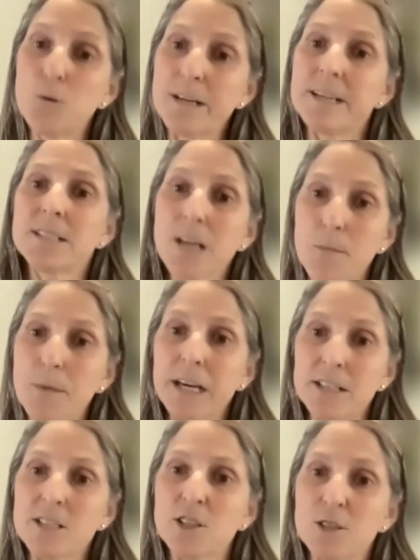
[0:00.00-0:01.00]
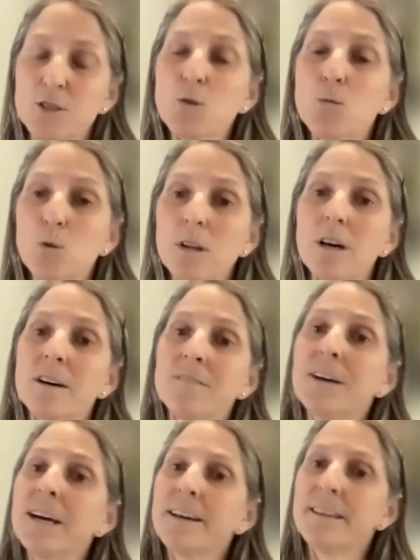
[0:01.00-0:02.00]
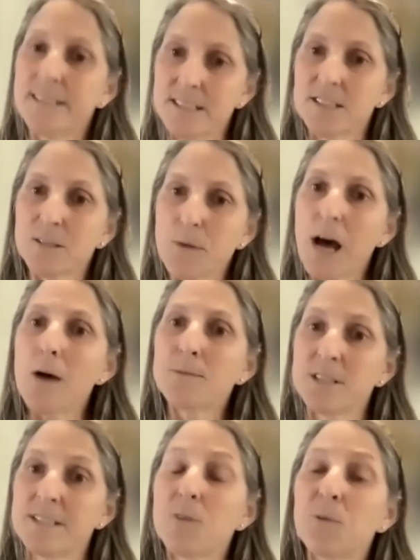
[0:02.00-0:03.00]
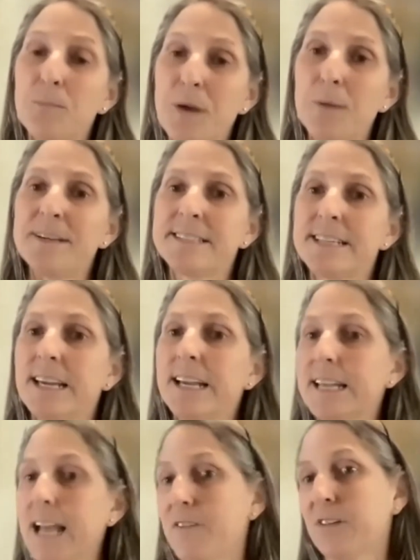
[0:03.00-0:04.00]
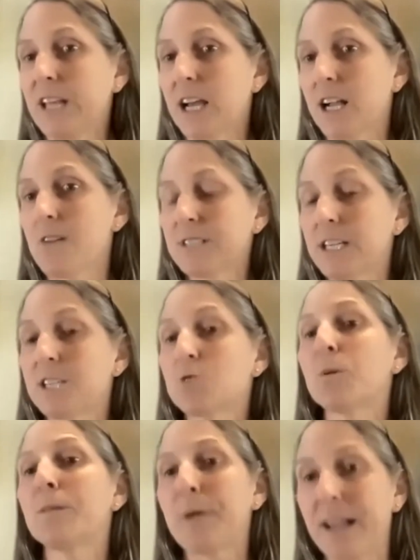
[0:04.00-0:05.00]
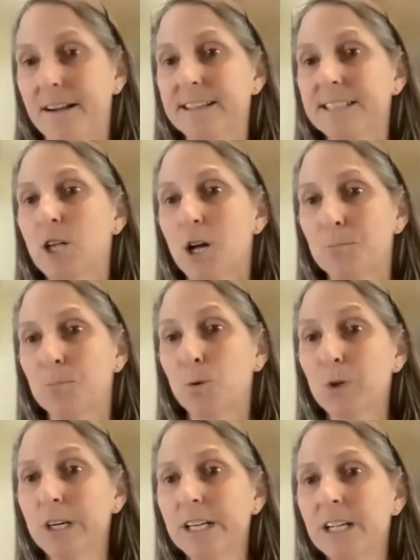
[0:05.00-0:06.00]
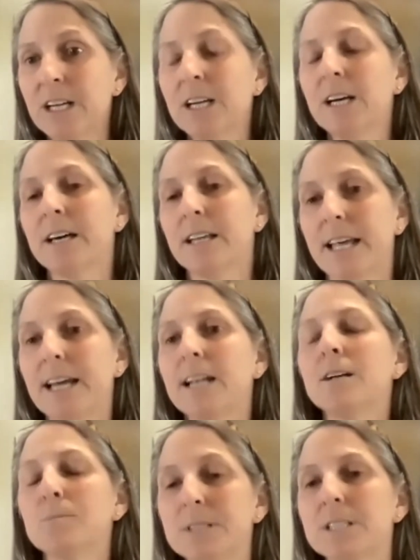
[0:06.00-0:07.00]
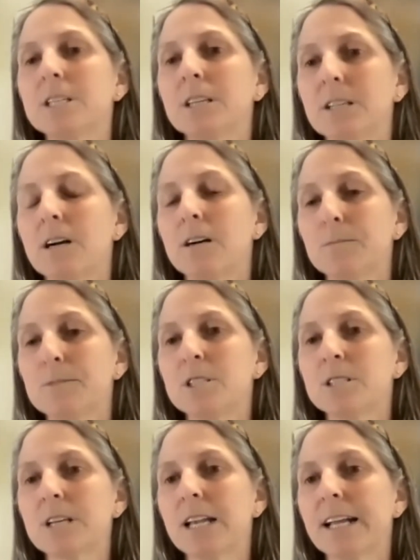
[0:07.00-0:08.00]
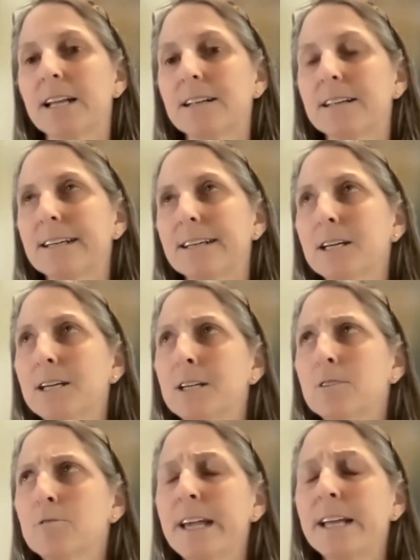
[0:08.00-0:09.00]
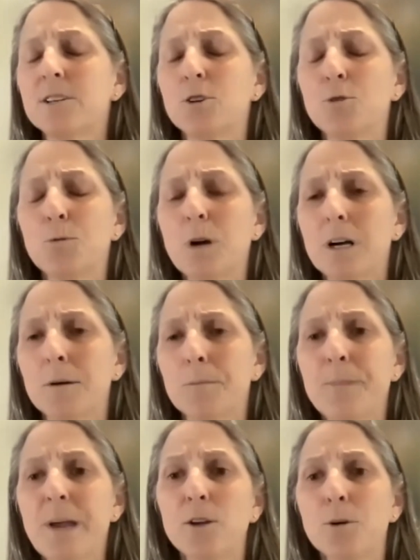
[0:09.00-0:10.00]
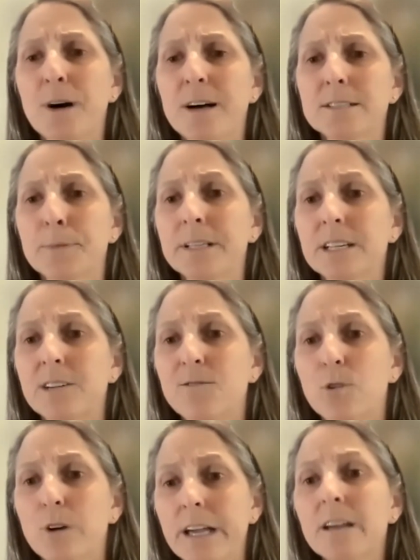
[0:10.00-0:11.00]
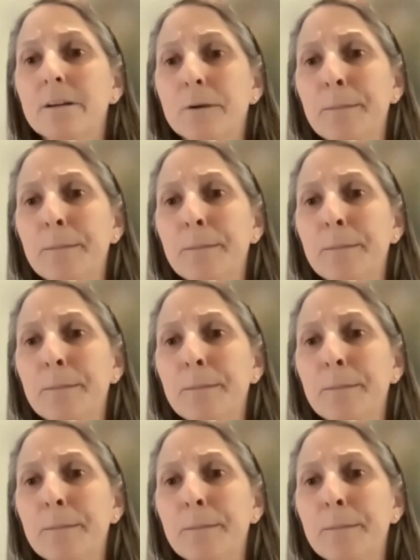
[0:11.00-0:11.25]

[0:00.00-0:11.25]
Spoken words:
to kids coming into the school of, these are some options that we may be seeing, and having that conversation with parents on board, that helps to just kind of create a new menu possibility for them.